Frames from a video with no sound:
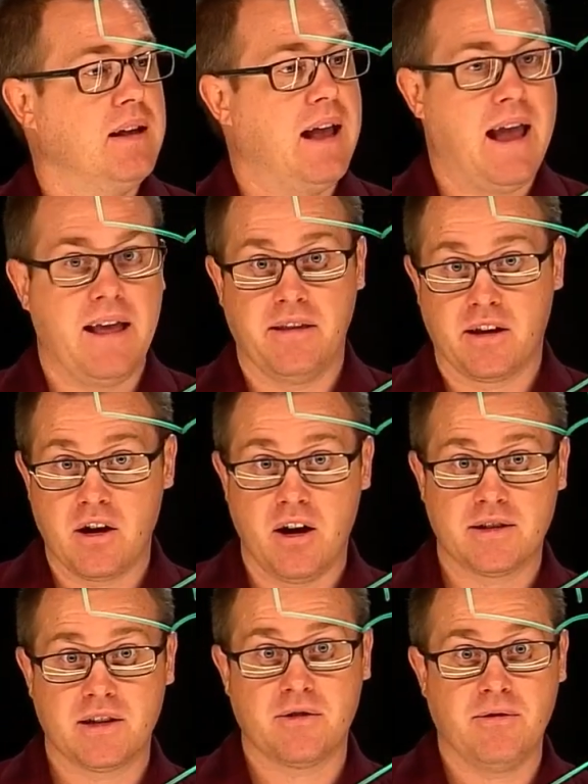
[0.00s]
And the
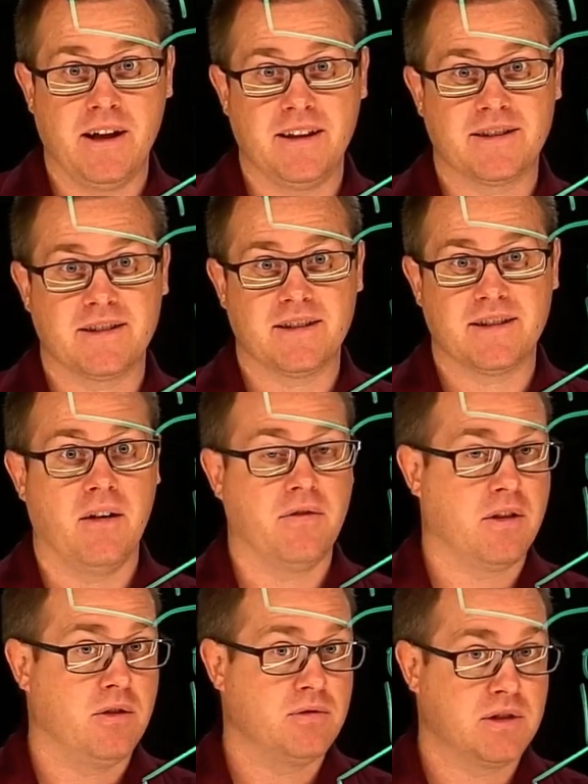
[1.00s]
consequence of
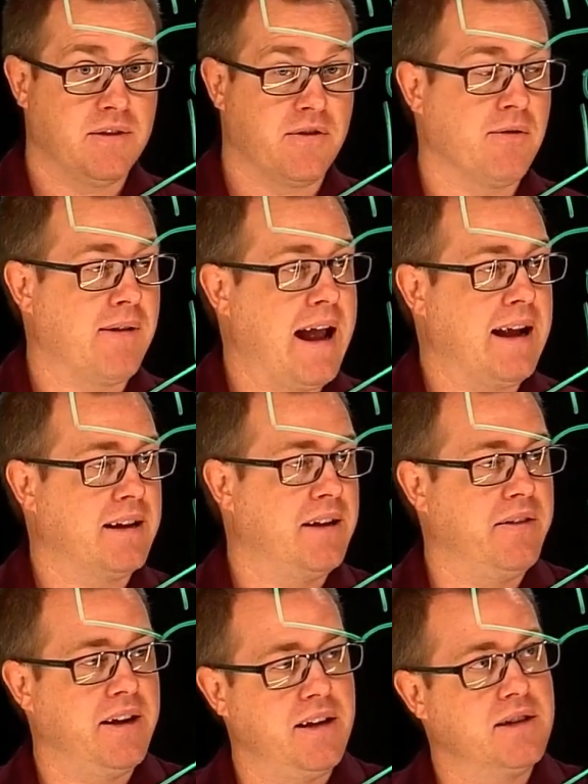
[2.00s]
those different
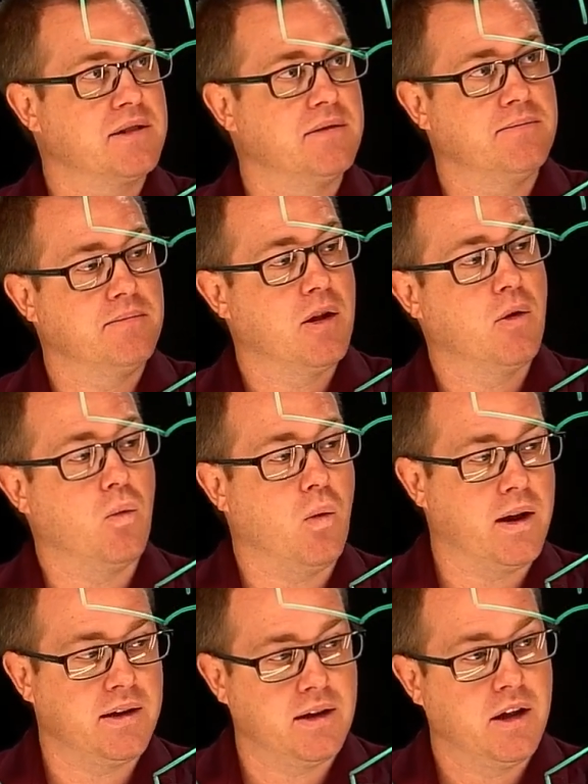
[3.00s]
reactivities,
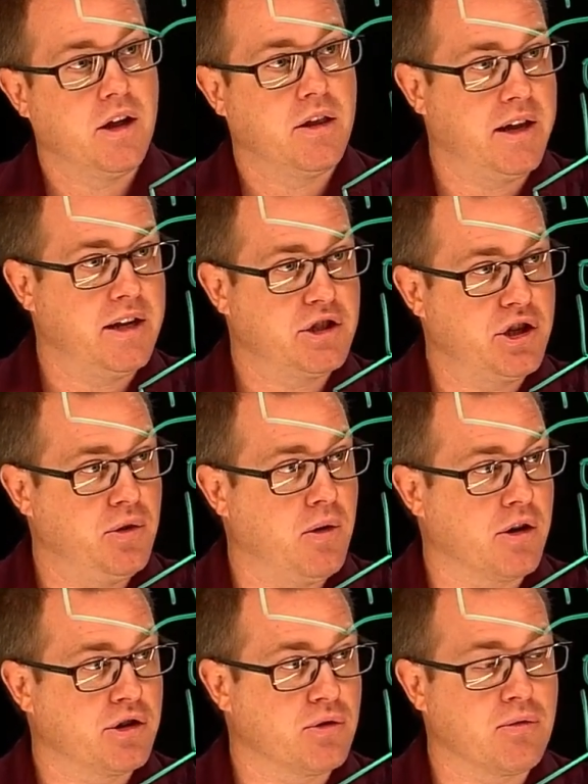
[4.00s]
one, these two
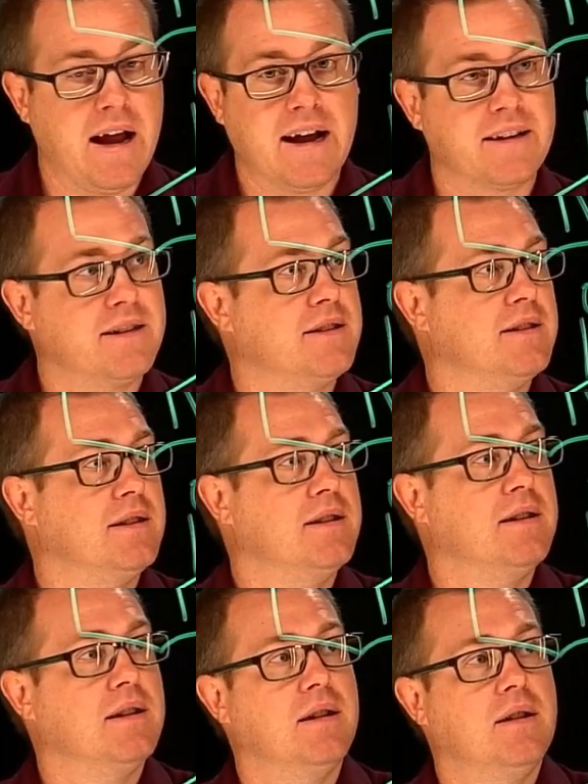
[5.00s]
are direct
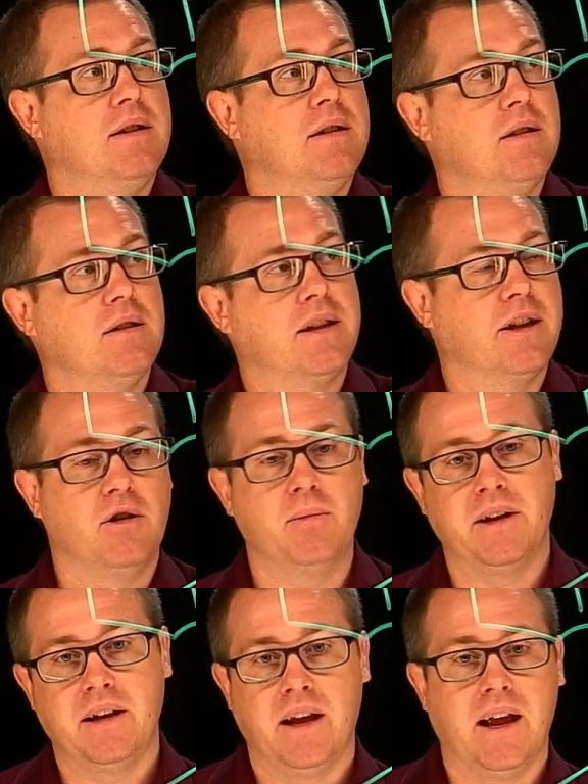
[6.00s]

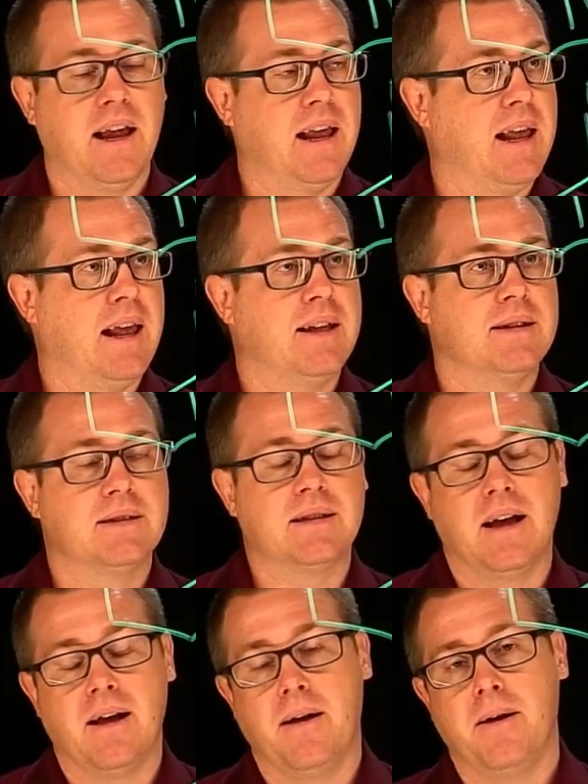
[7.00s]
Gilman is
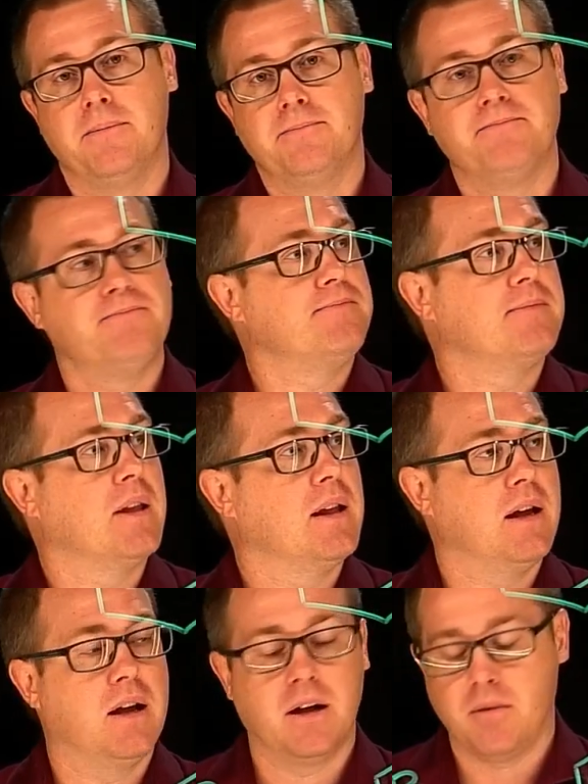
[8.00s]

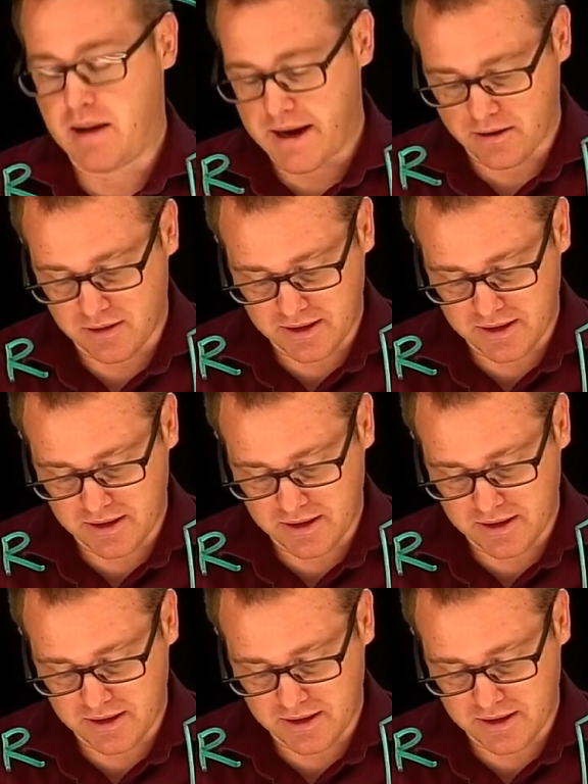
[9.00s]
a, a Michael